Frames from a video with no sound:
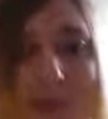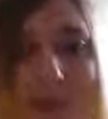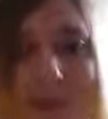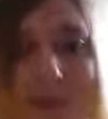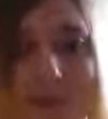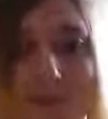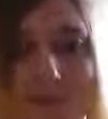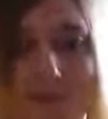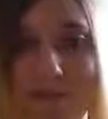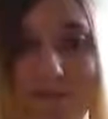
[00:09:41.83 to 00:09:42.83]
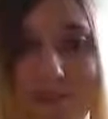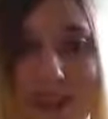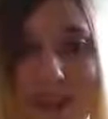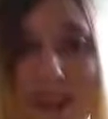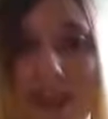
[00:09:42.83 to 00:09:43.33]
Pokemon.
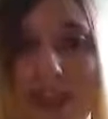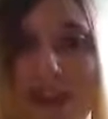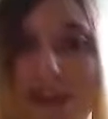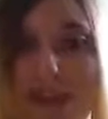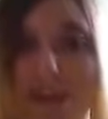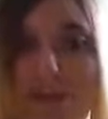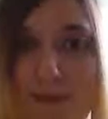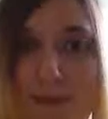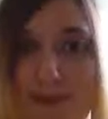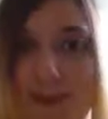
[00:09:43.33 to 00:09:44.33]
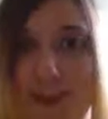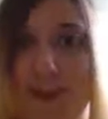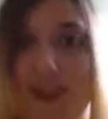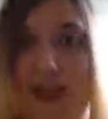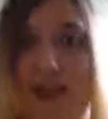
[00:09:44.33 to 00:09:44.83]
So when I moved it
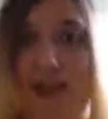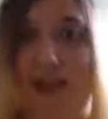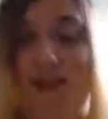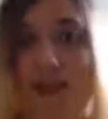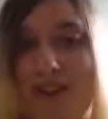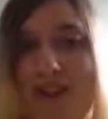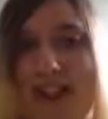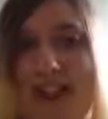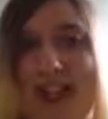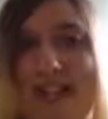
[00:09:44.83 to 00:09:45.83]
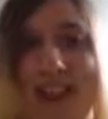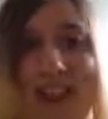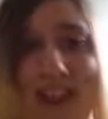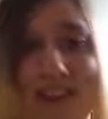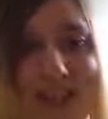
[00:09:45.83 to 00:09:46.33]
to level 12 and kept the
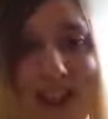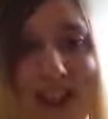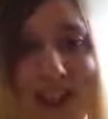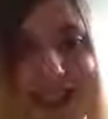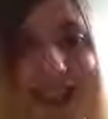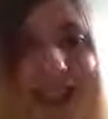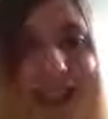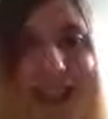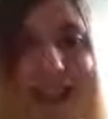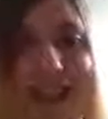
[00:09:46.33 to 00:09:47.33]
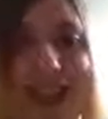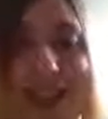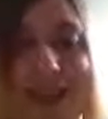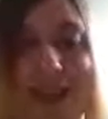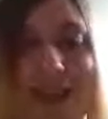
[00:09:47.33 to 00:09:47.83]
same stats, that's
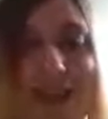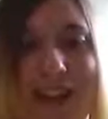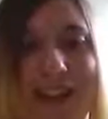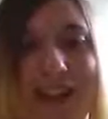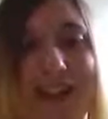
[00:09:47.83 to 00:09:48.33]
how I found out that